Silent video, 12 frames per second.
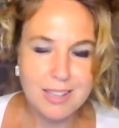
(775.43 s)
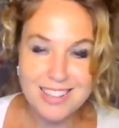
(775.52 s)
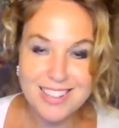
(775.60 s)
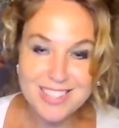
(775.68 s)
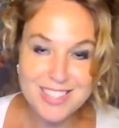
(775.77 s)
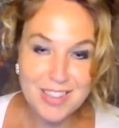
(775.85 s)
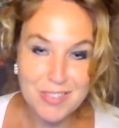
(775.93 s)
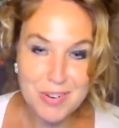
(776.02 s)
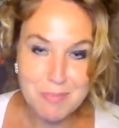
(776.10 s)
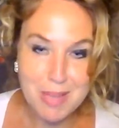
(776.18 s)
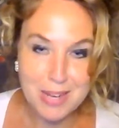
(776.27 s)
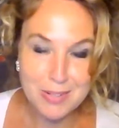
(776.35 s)
7 of
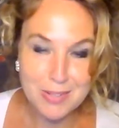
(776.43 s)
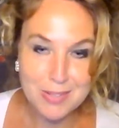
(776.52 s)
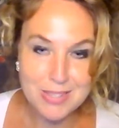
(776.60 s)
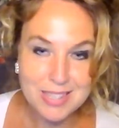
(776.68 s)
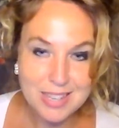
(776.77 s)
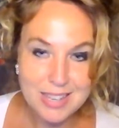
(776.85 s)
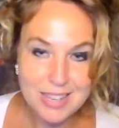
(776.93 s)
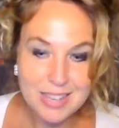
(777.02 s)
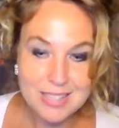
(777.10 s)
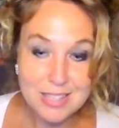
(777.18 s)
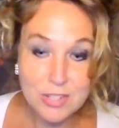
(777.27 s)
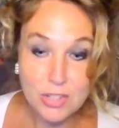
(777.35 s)
Pentacles
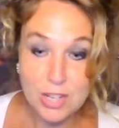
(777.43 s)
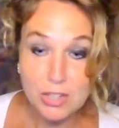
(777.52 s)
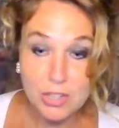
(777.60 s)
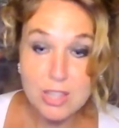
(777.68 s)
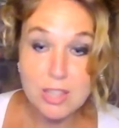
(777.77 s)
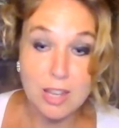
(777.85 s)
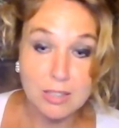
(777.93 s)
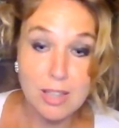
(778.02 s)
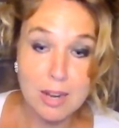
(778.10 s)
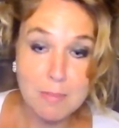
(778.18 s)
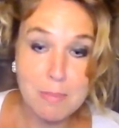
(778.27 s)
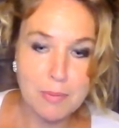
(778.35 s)
says she actually thought a
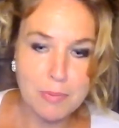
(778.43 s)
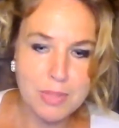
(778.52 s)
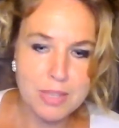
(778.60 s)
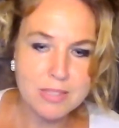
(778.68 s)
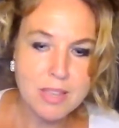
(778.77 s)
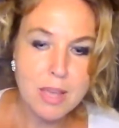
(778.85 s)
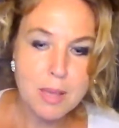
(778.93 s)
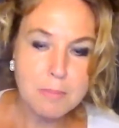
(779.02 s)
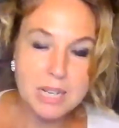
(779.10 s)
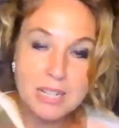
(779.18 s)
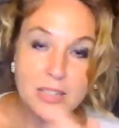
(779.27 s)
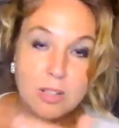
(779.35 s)
lot about this, but
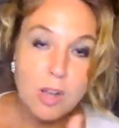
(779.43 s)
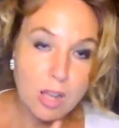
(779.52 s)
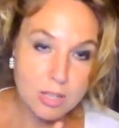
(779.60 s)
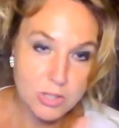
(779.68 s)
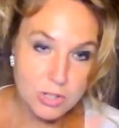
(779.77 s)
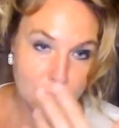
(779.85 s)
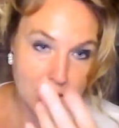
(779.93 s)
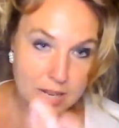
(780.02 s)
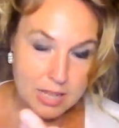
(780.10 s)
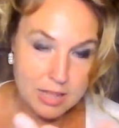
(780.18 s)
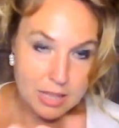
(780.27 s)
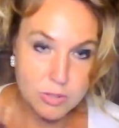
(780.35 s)
it didn't cost her
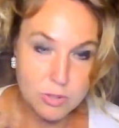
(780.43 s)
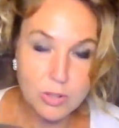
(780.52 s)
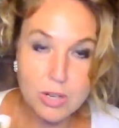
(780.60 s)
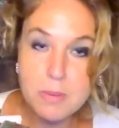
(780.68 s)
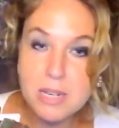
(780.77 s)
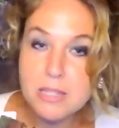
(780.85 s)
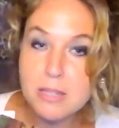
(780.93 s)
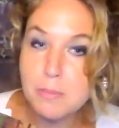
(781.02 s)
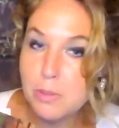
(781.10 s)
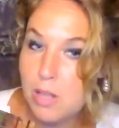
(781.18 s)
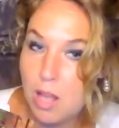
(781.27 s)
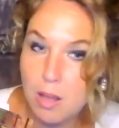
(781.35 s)
anything. So it could have been a
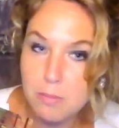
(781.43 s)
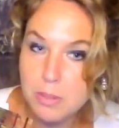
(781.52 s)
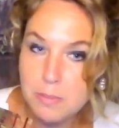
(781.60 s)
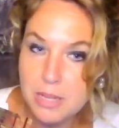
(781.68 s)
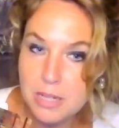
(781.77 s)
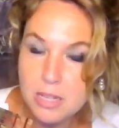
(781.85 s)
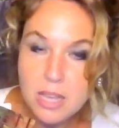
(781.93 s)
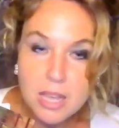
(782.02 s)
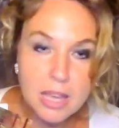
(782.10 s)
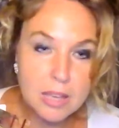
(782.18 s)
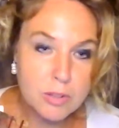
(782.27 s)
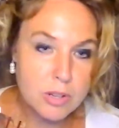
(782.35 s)
simple compliment.
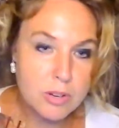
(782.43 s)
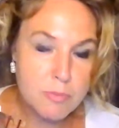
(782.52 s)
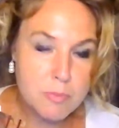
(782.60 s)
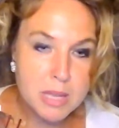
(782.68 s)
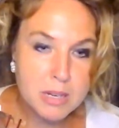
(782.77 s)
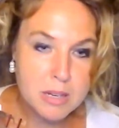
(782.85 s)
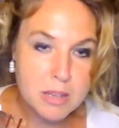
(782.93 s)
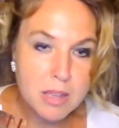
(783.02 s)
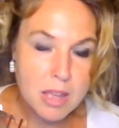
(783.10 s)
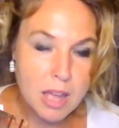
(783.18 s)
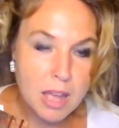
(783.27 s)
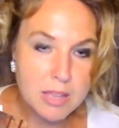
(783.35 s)
It could have been
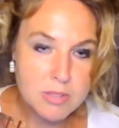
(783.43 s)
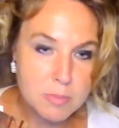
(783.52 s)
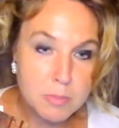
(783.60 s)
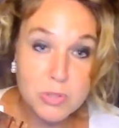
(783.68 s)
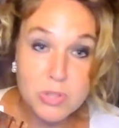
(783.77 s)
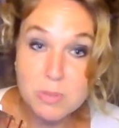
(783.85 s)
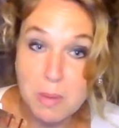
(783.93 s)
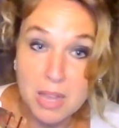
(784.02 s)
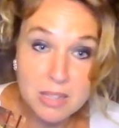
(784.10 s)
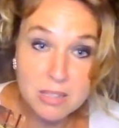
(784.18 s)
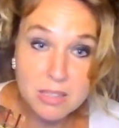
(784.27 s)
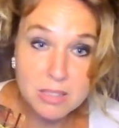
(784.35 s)
a simple
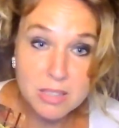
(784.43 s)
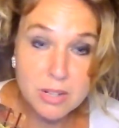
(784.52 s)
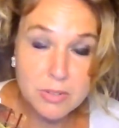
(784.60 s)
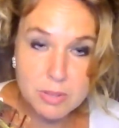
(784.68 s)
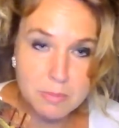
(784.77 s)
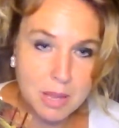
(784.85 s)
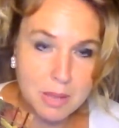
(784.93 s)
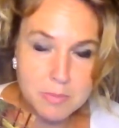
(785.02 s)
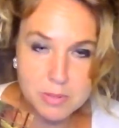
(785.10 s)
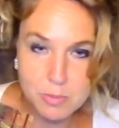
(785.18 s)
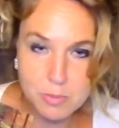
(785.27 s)
smile. Sometimes we